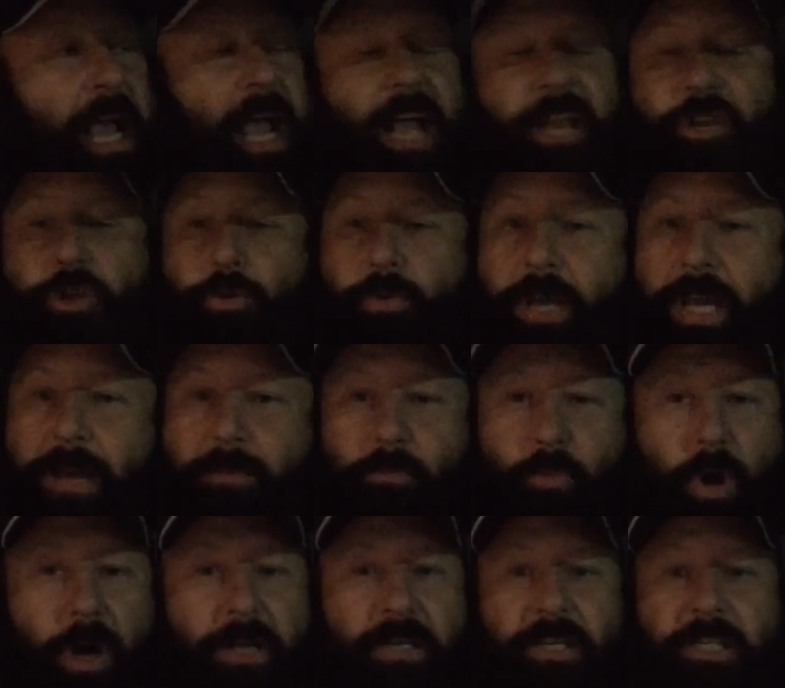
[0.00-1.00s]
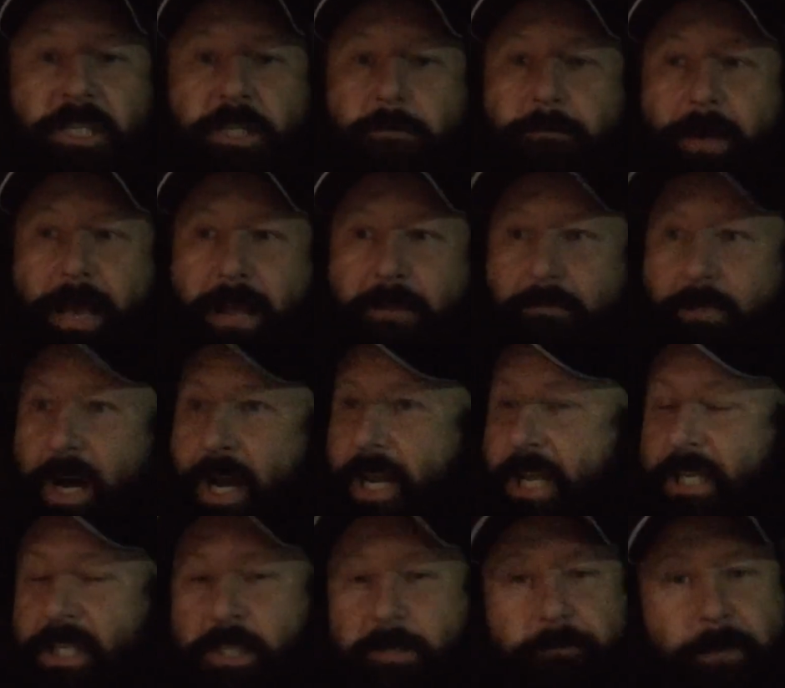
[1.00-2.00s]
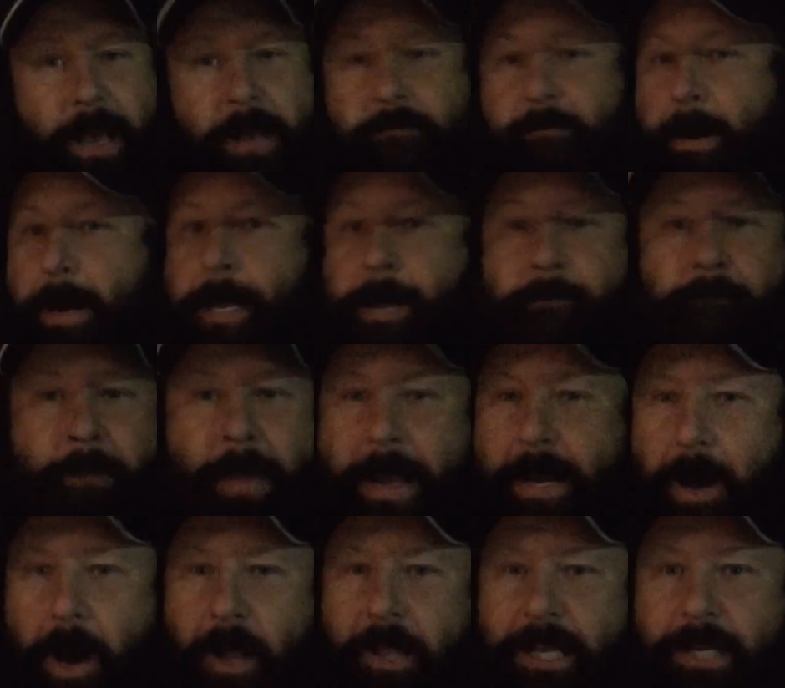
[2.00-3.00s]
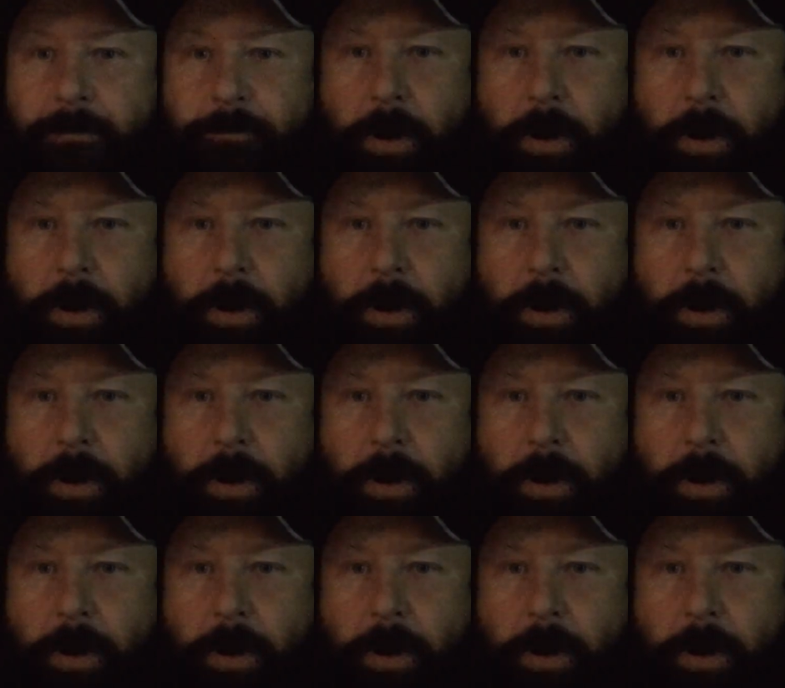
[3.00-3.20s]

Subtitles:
And you keep wanting to spend money, and make all these